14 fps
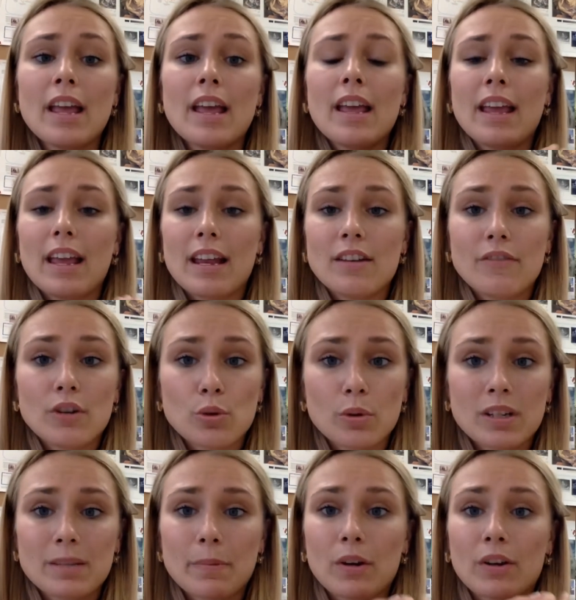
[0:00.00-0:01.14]
individual
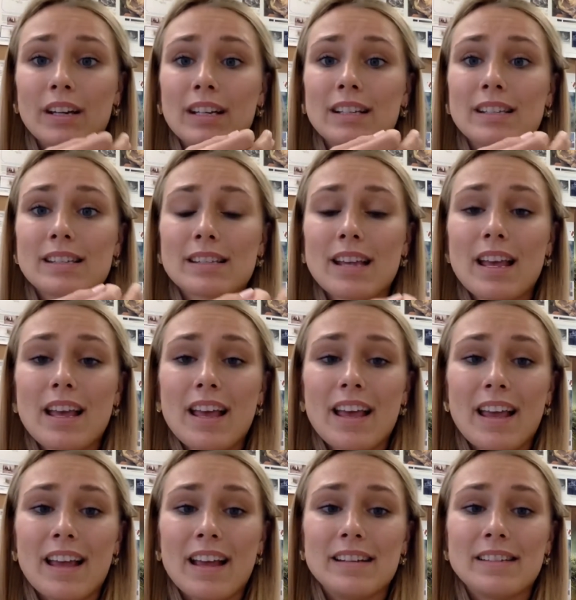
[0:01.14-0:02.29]
experience,
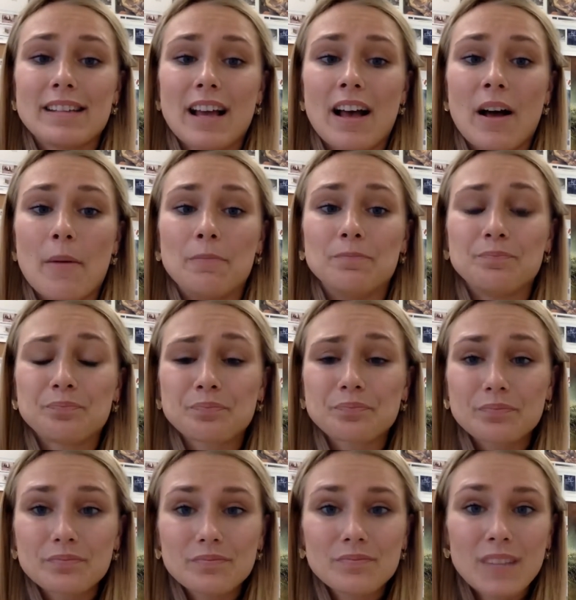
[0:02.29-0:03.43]
and
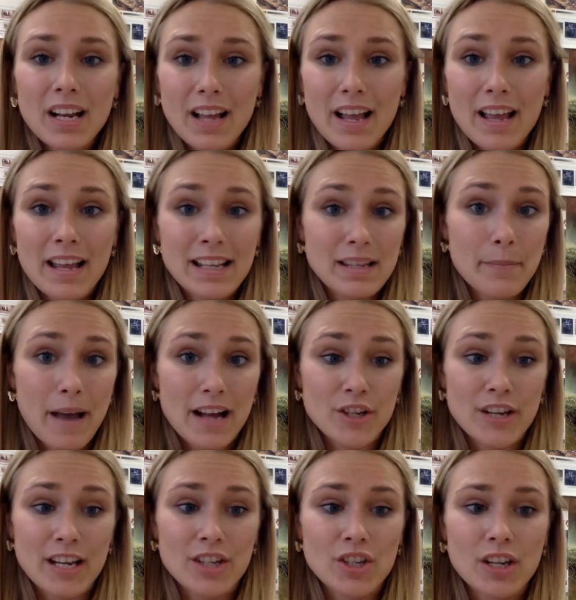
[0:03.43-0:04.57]
his
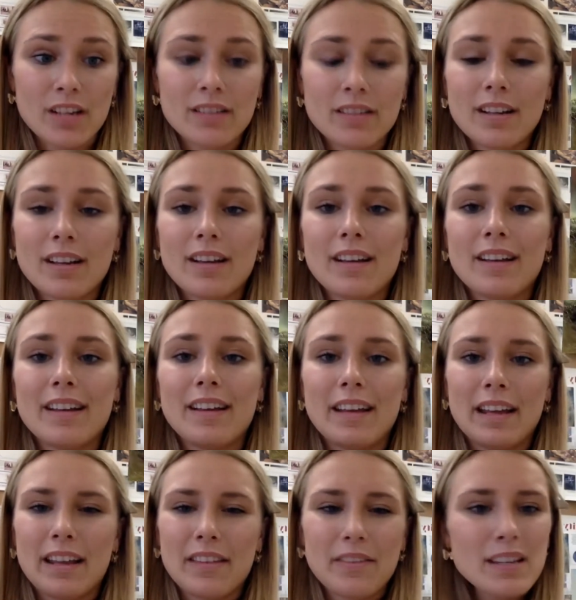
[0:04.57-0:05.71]
imagination.
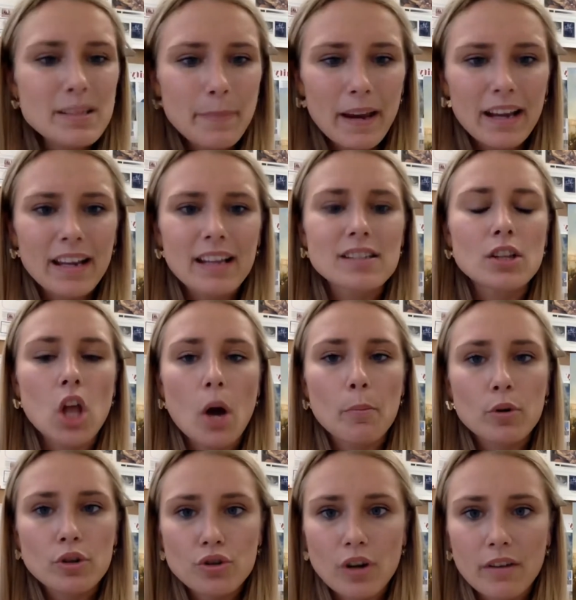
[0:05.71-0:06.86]
This painting is a lot more
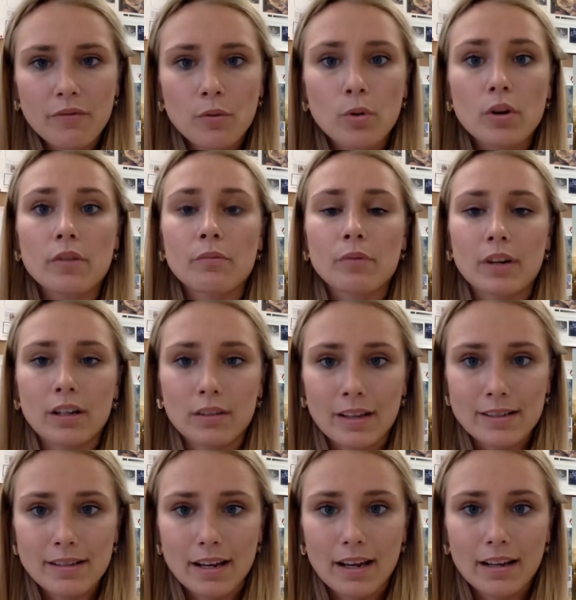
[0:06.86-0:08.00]
straightforward and
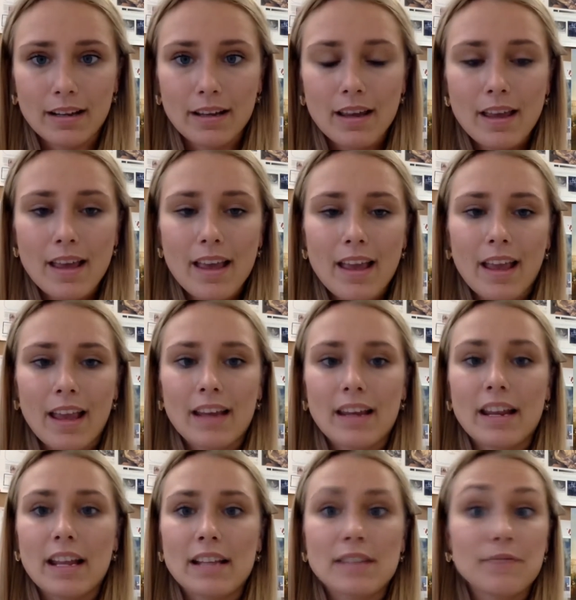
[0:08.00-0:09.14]
realistic, and it
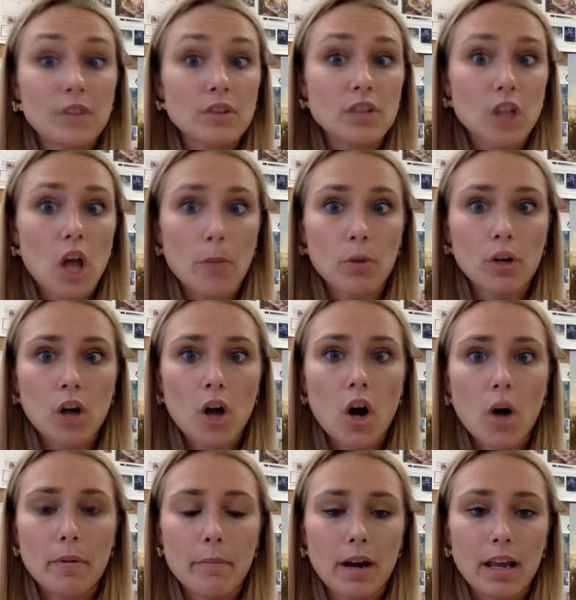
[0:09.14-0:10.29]
feels a lot more calm
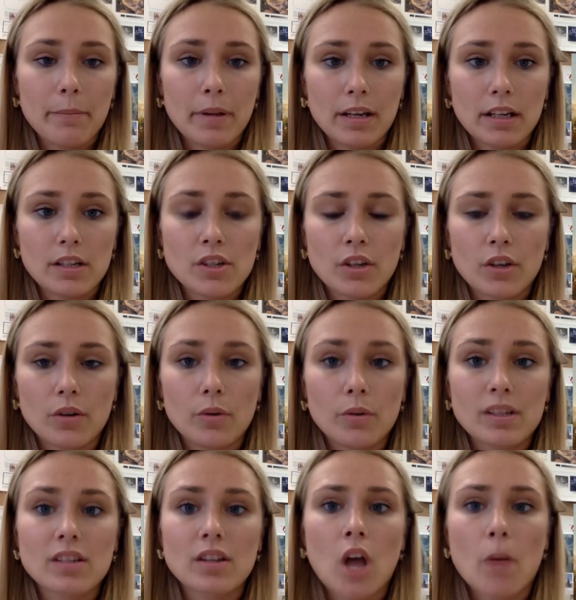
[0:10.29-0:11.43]
in my opinion too. It's
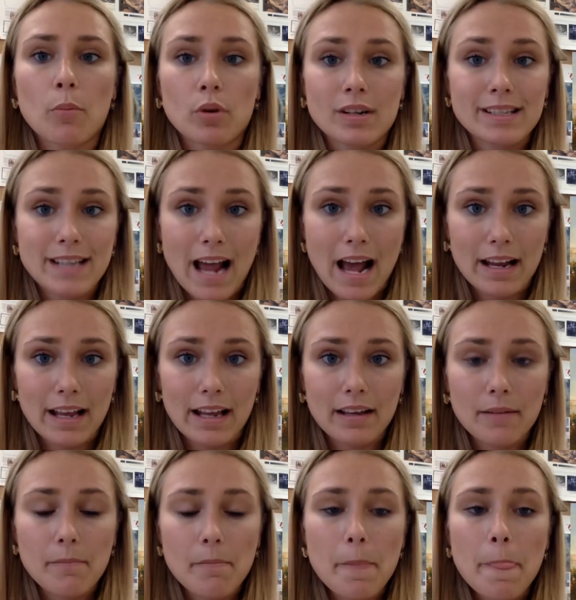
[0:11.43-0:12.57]
a lot more static.
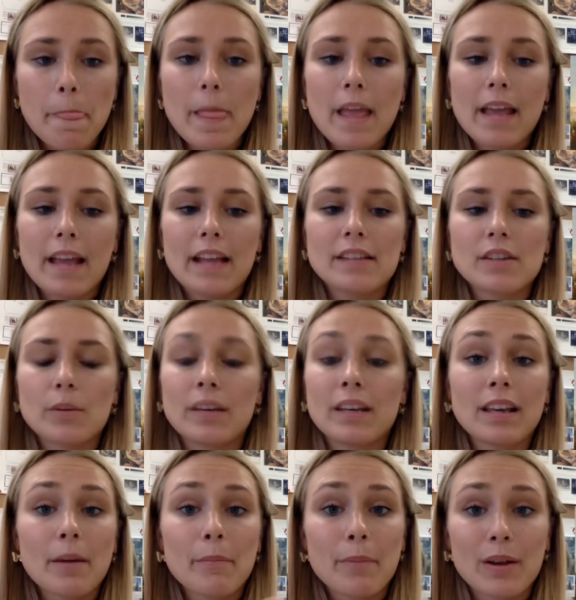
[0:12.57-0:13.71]
And so we can
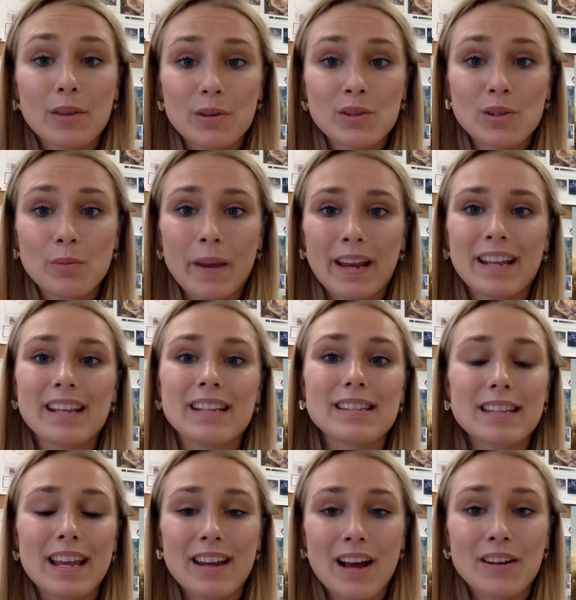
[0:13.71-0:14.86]
compare those two paintings
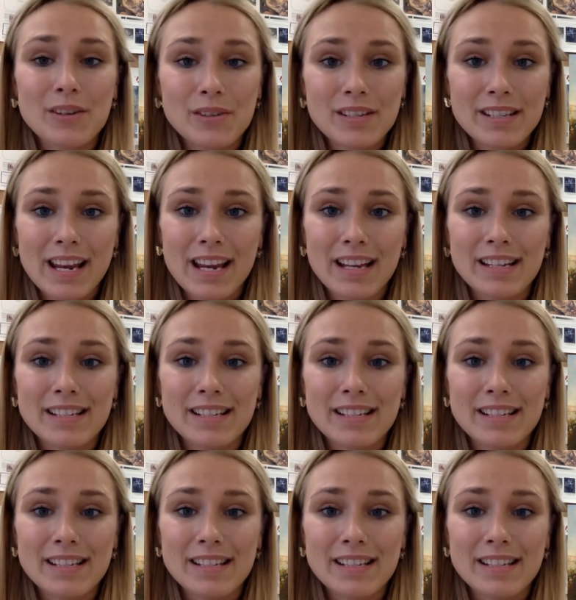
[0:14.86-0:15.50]
and understand